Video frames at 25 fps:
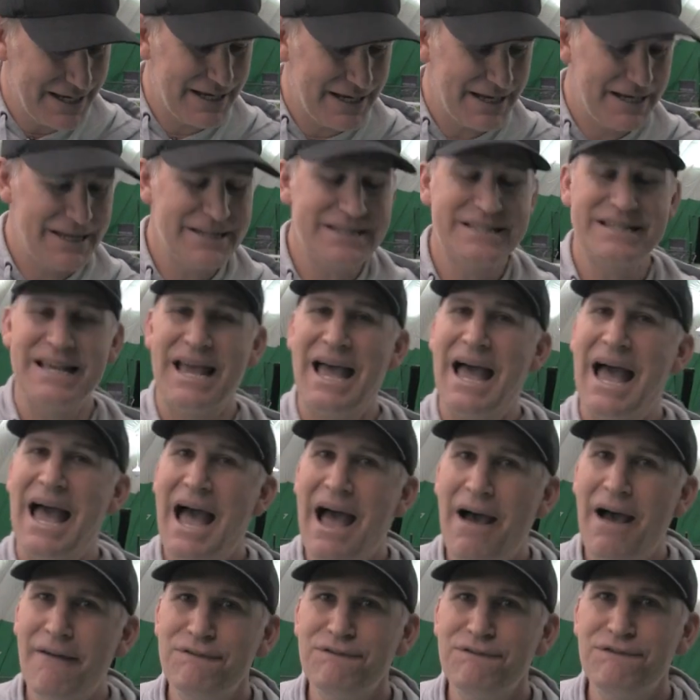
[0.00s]
is to
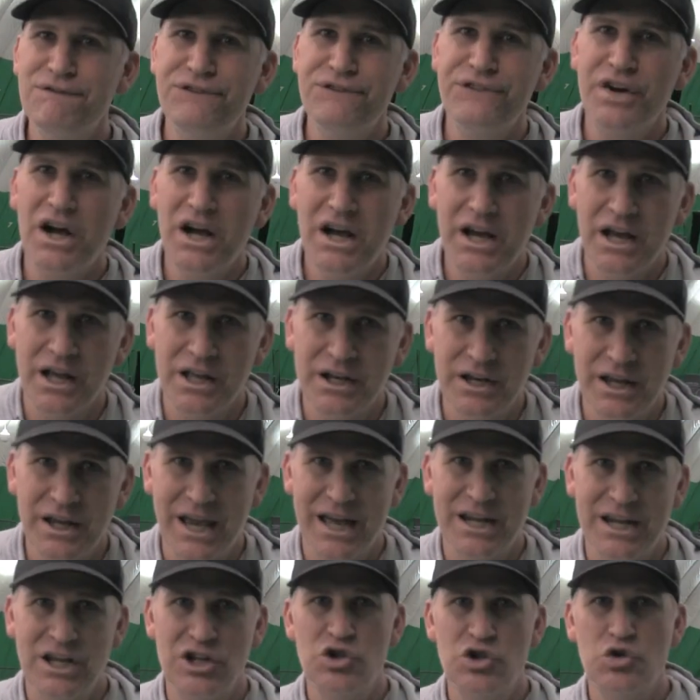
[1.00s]
have fun
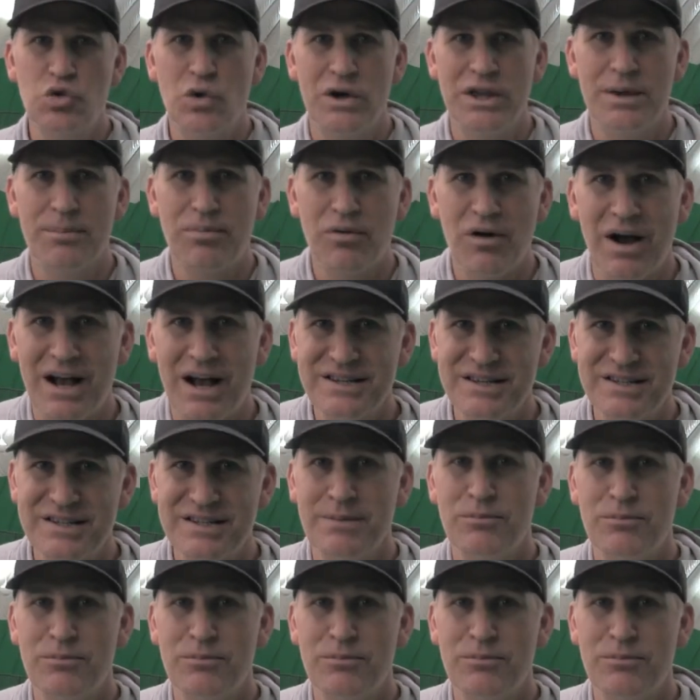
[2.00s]
and enjoy the process.